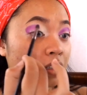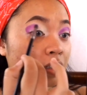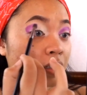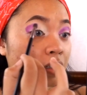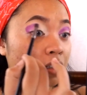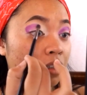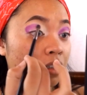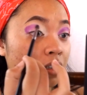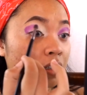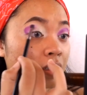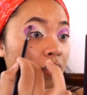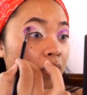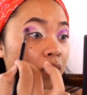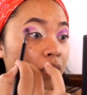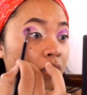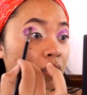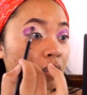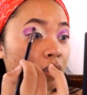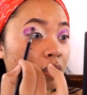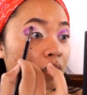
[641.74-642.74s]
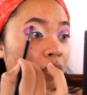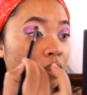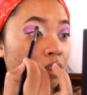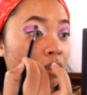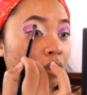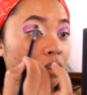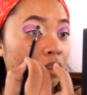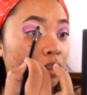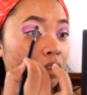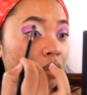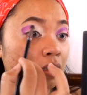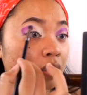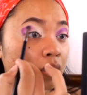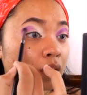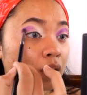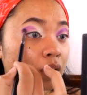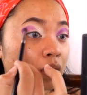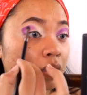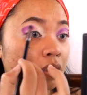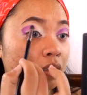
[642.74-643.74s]
that my eyeshadow
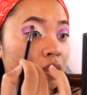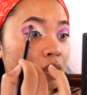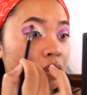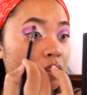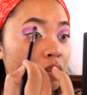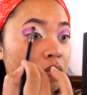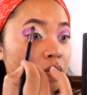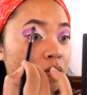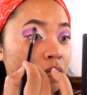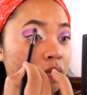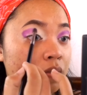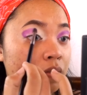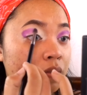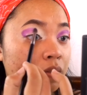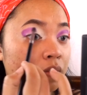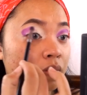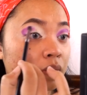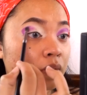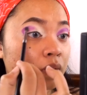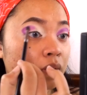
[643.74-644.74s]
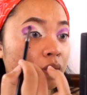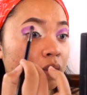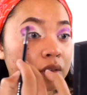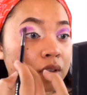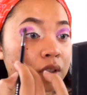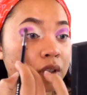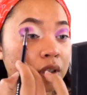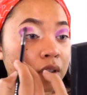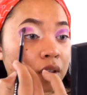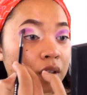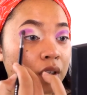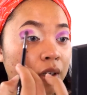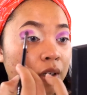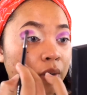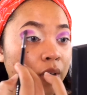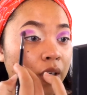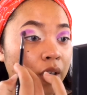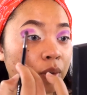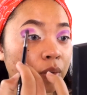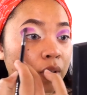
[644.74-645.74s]
grabs to it. See how
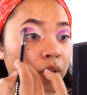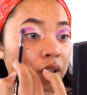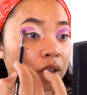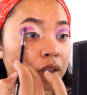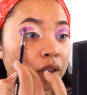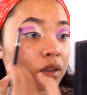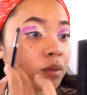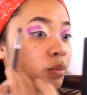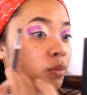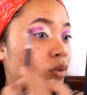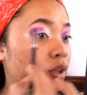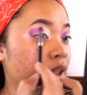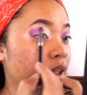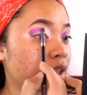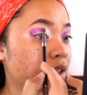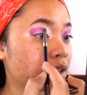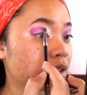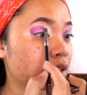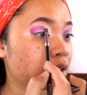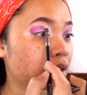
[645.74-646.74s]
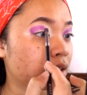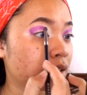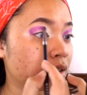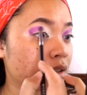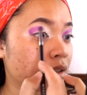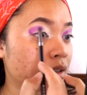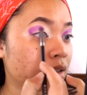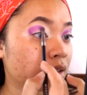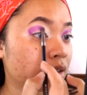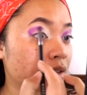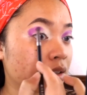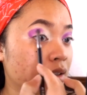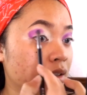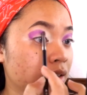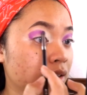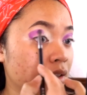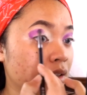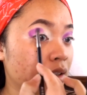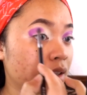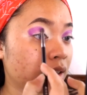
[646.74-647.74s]
I wiggle the brush? This is
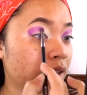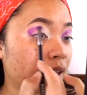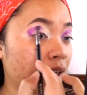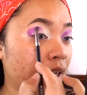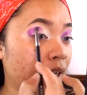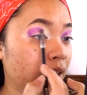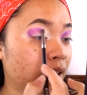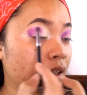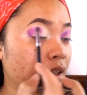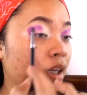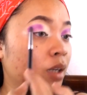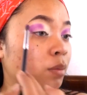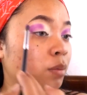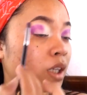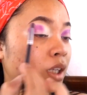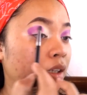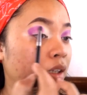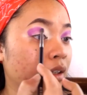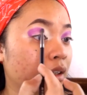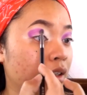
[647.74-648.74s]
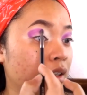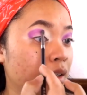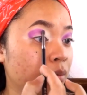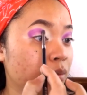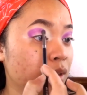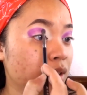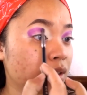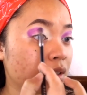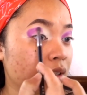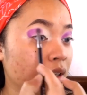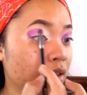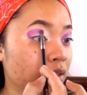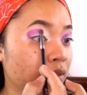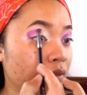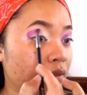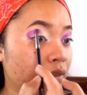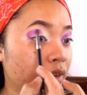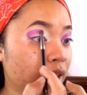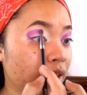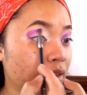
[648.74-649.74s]
just a light, I'm using a
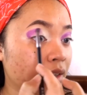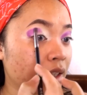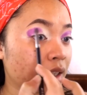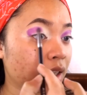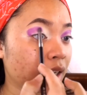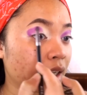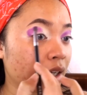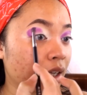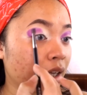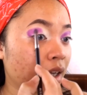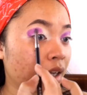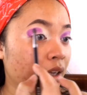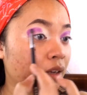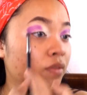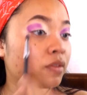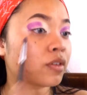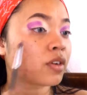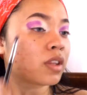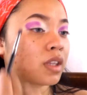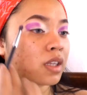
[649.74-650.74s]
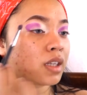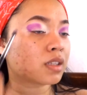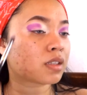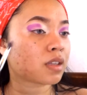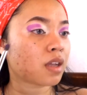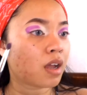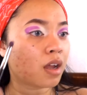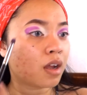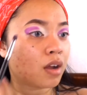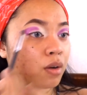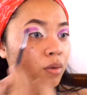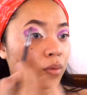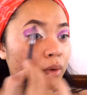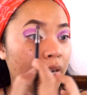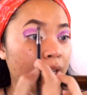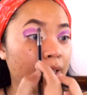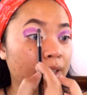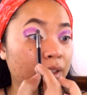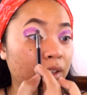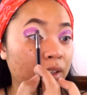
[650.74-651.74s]
very light hand for this.
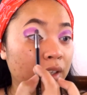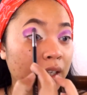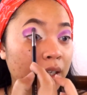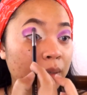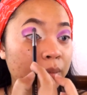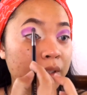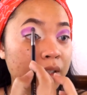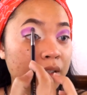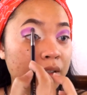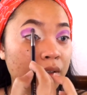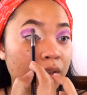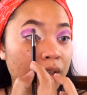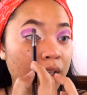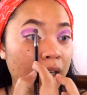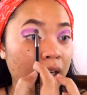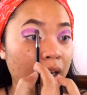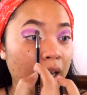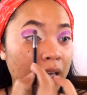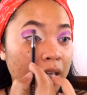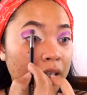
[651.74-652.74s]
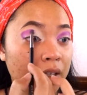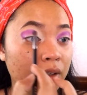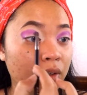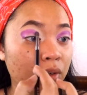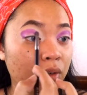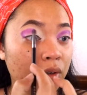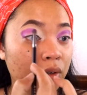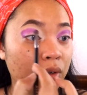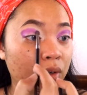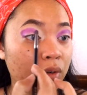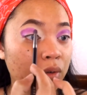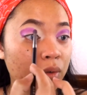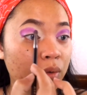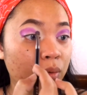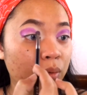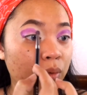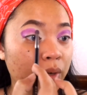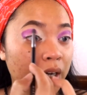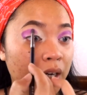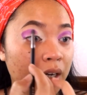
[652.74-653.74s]
Why I look up is so that I know
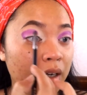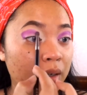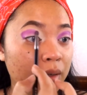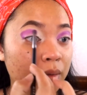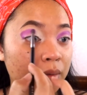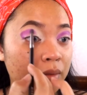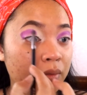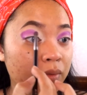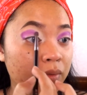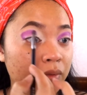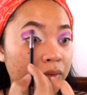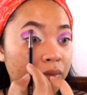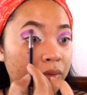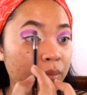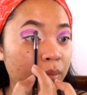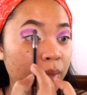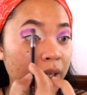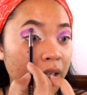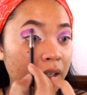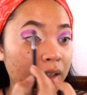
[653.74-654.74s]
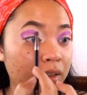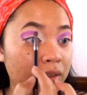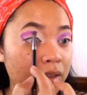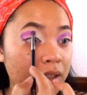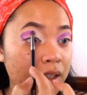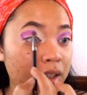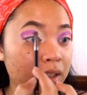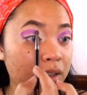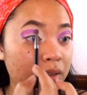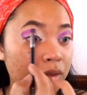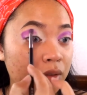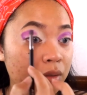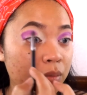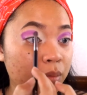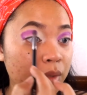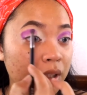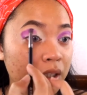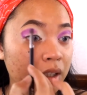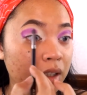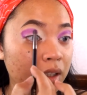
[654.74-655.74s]
where my crease would
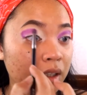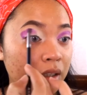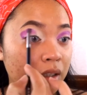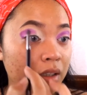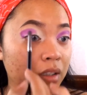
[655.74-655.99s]
be,